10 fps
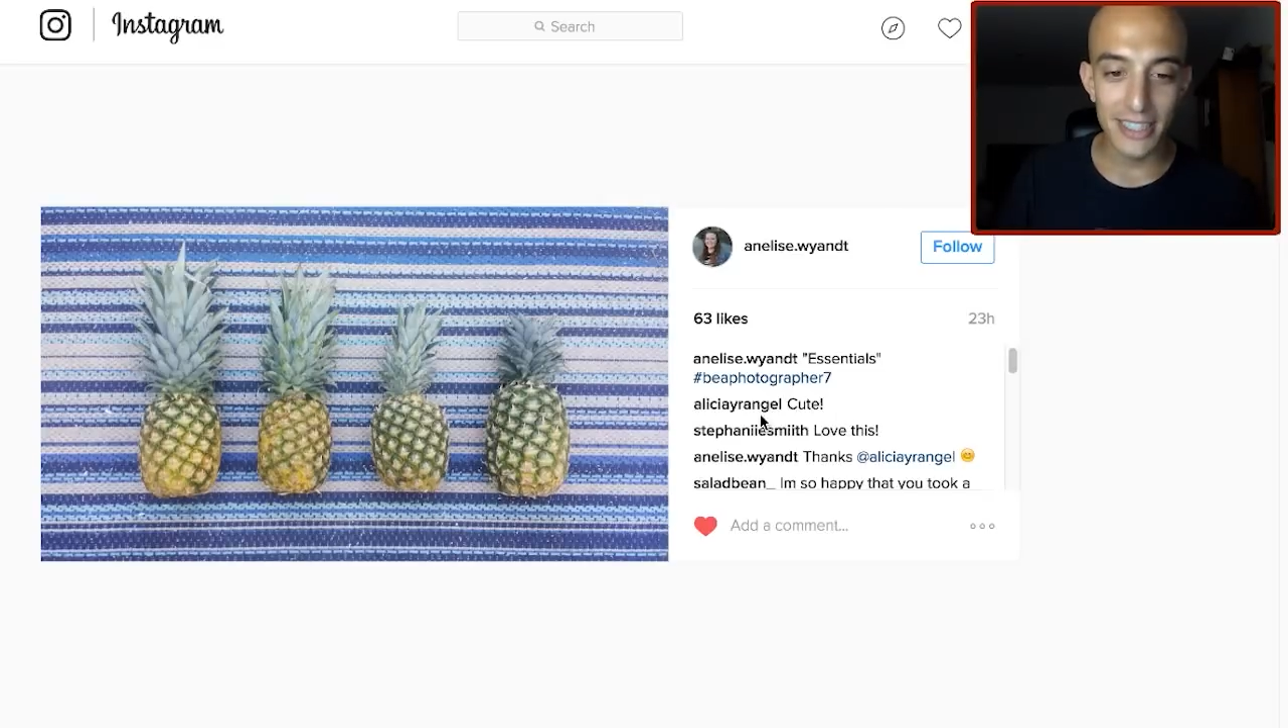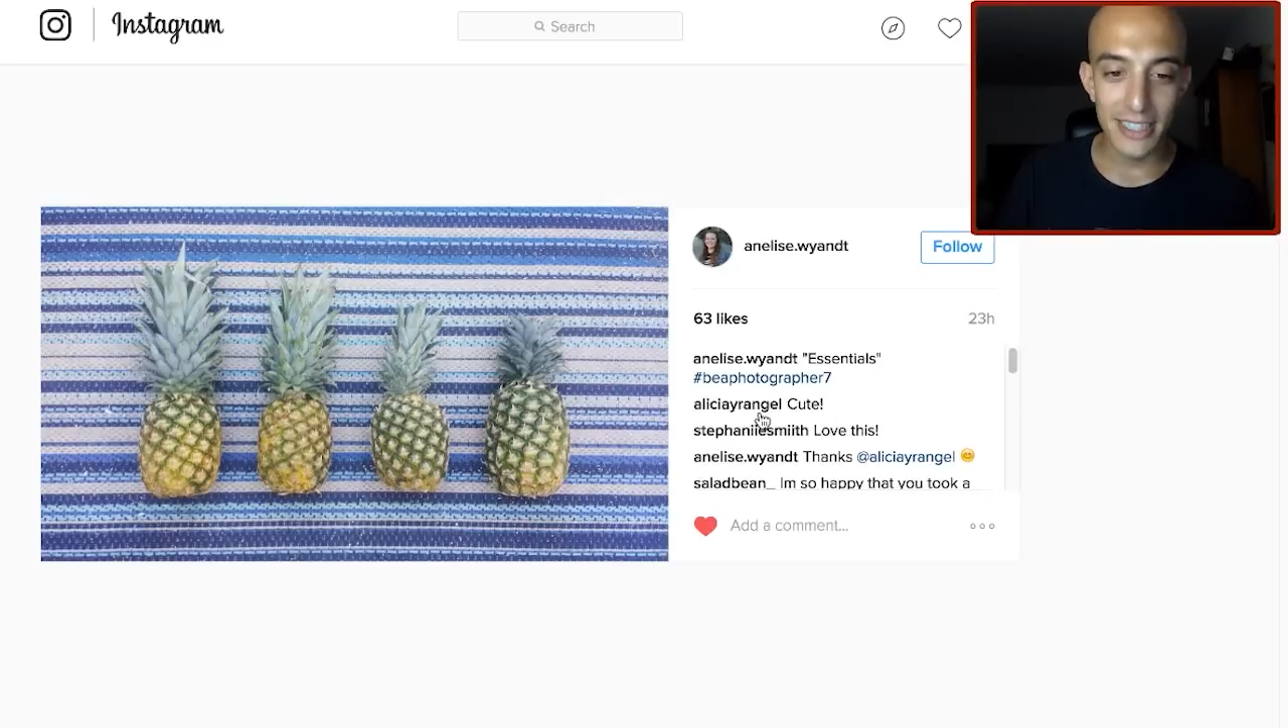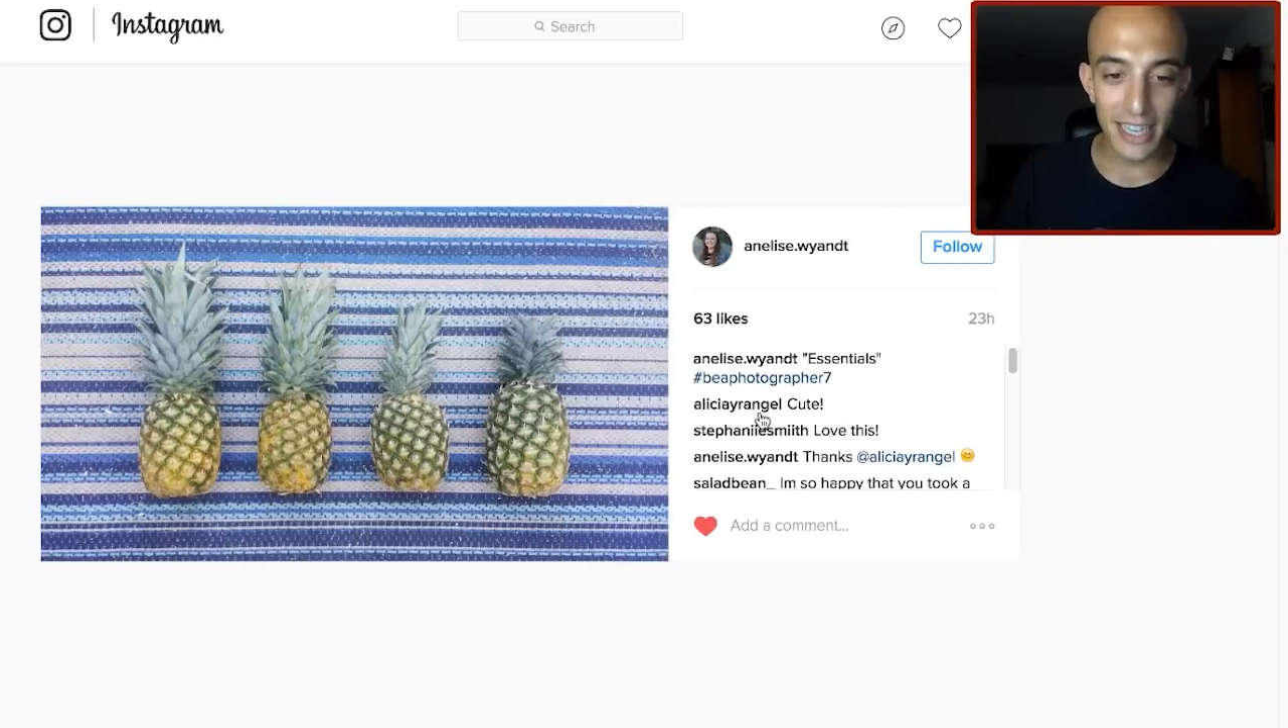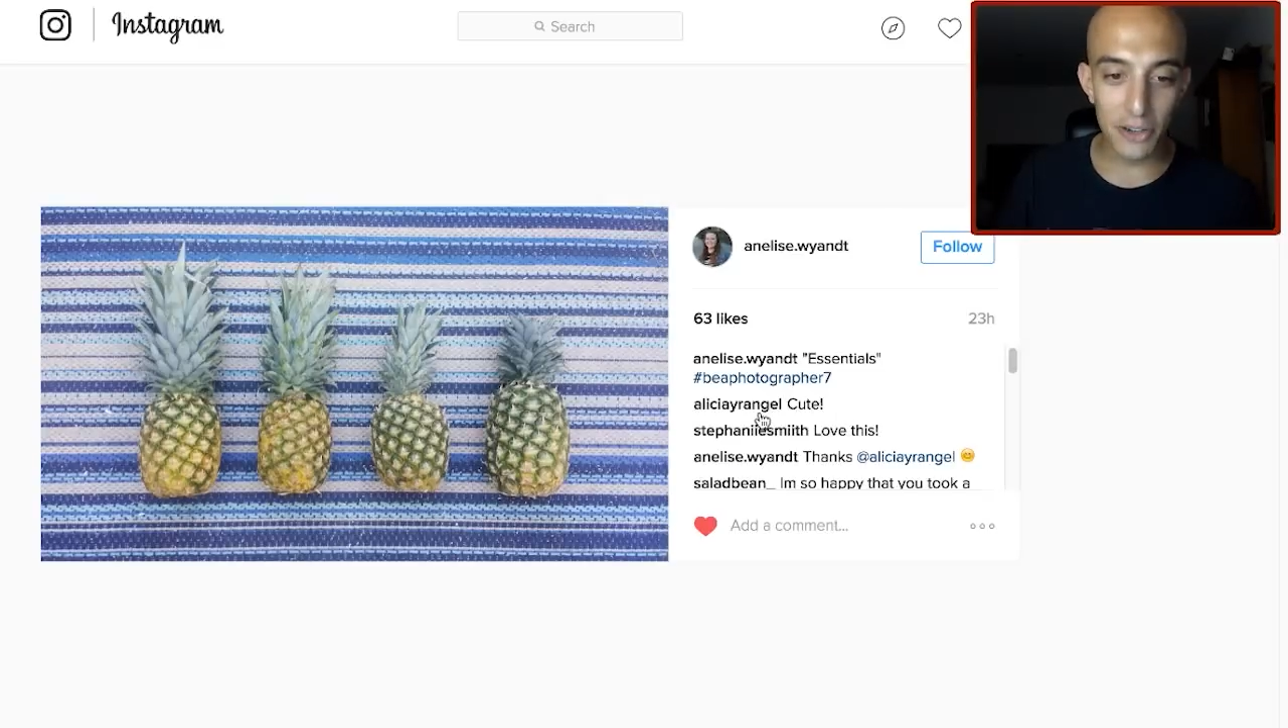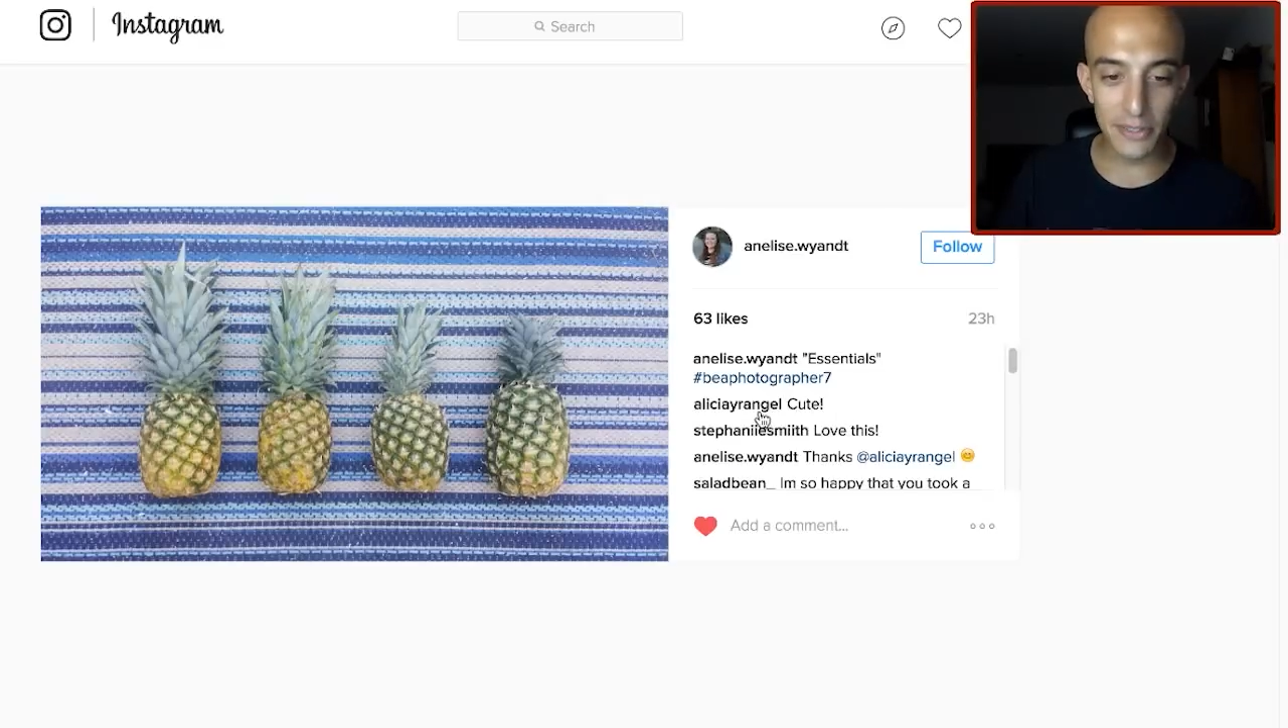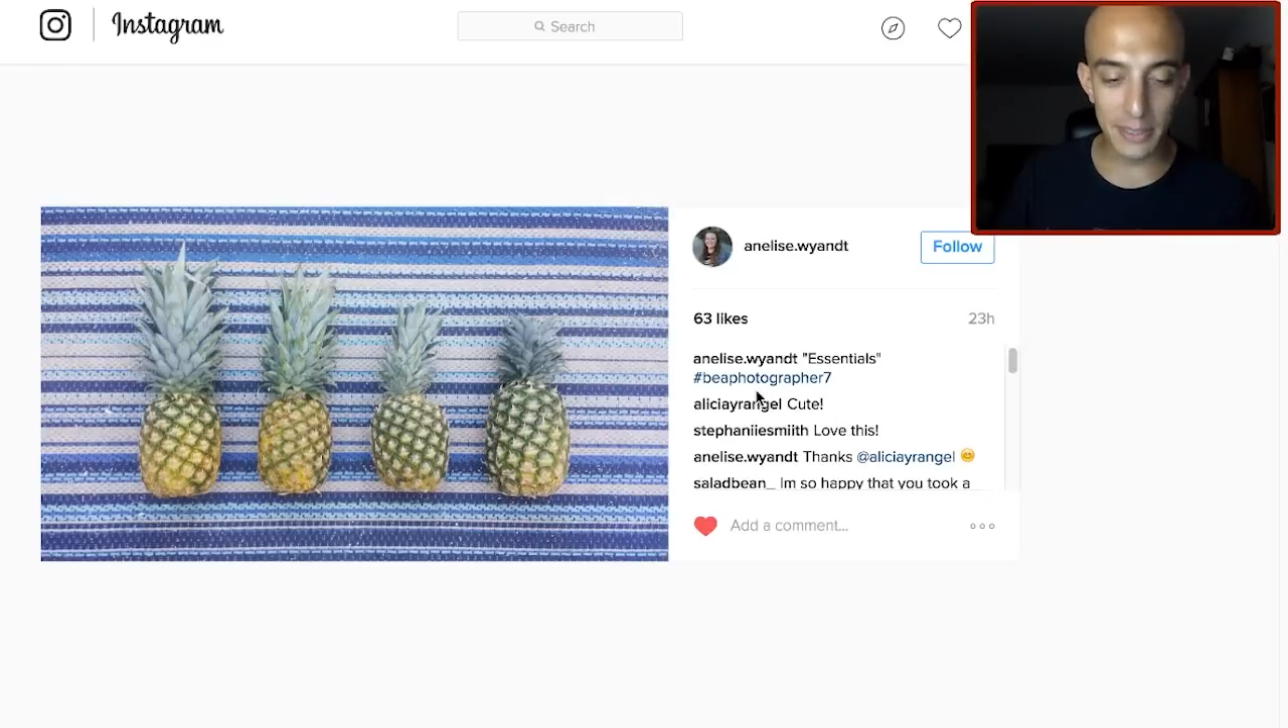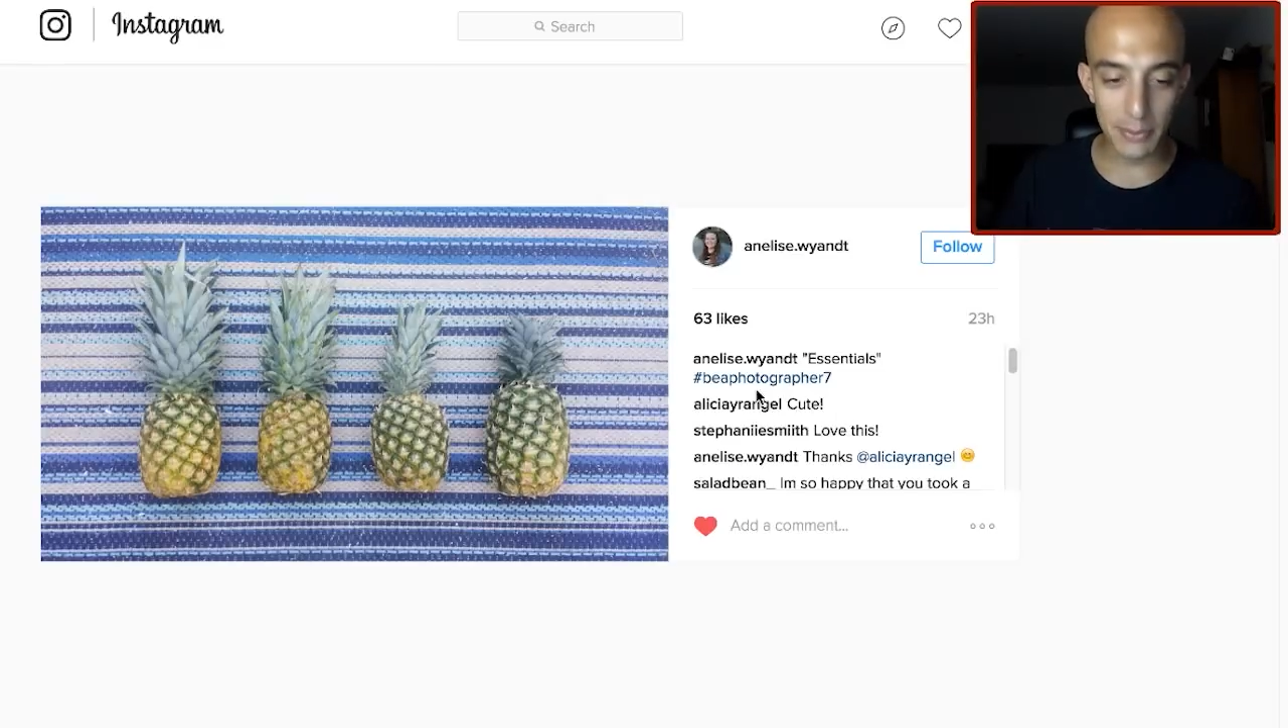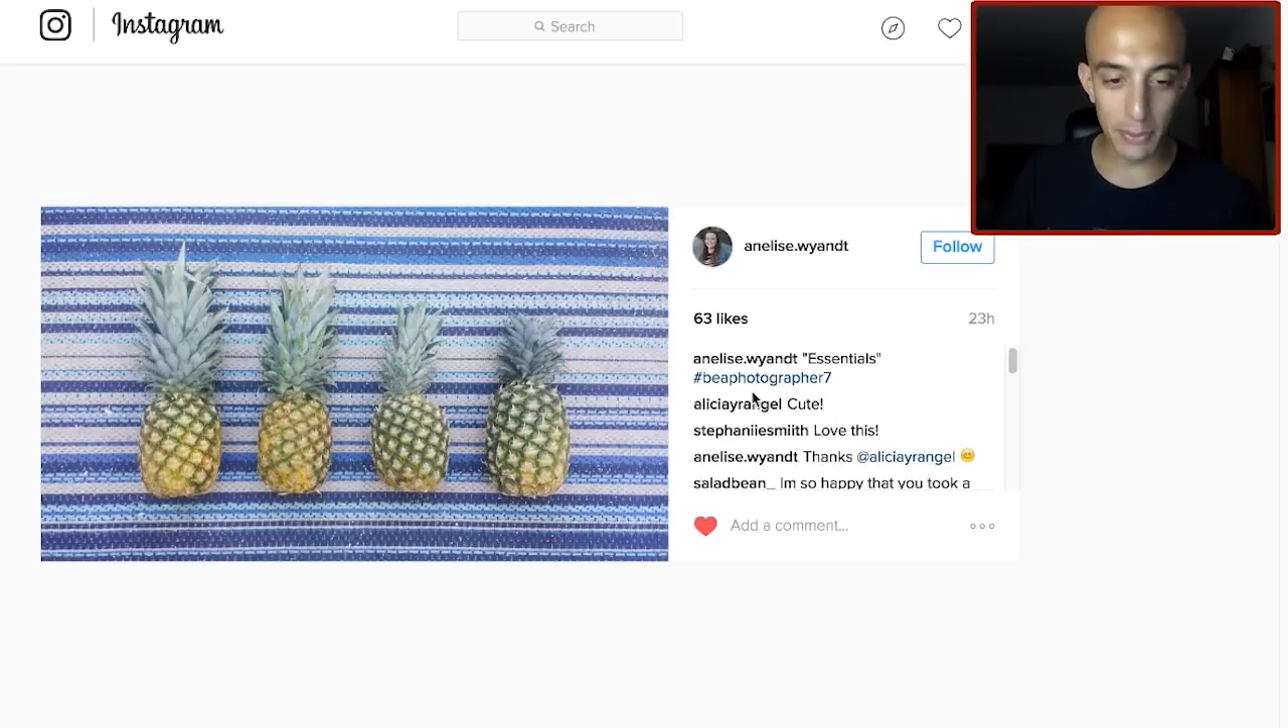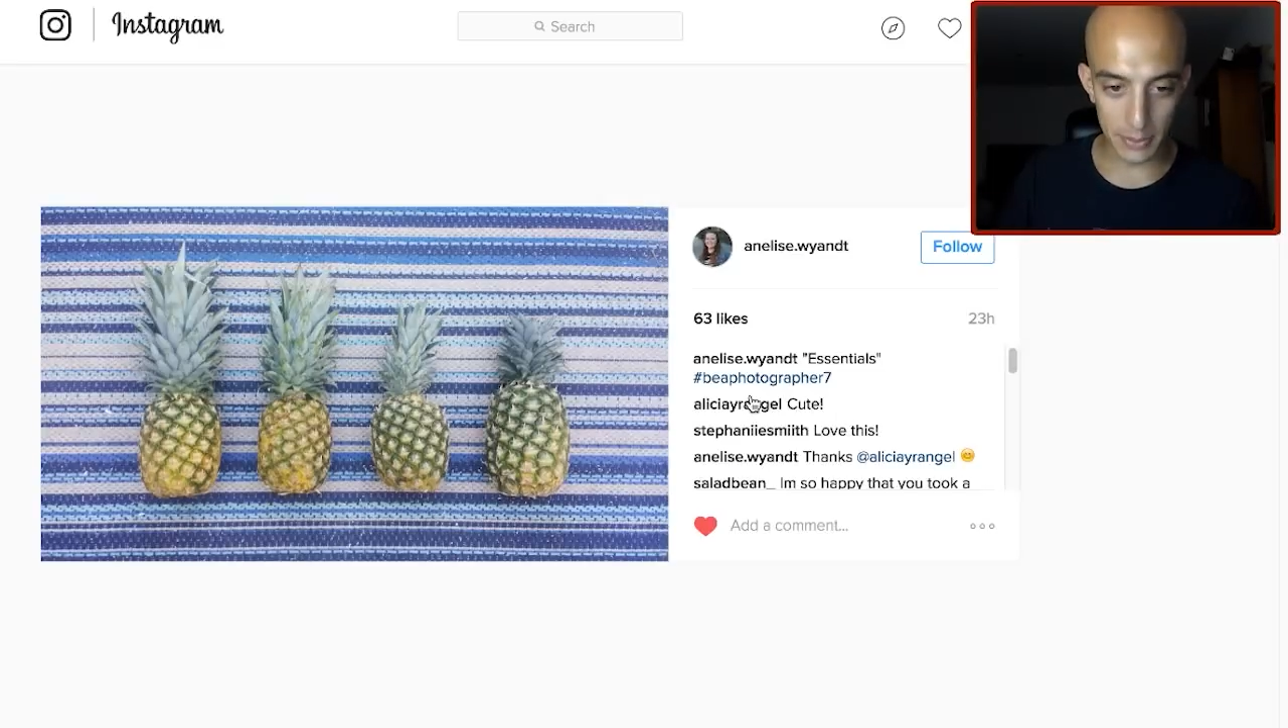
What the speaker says: I don't know if it's supposed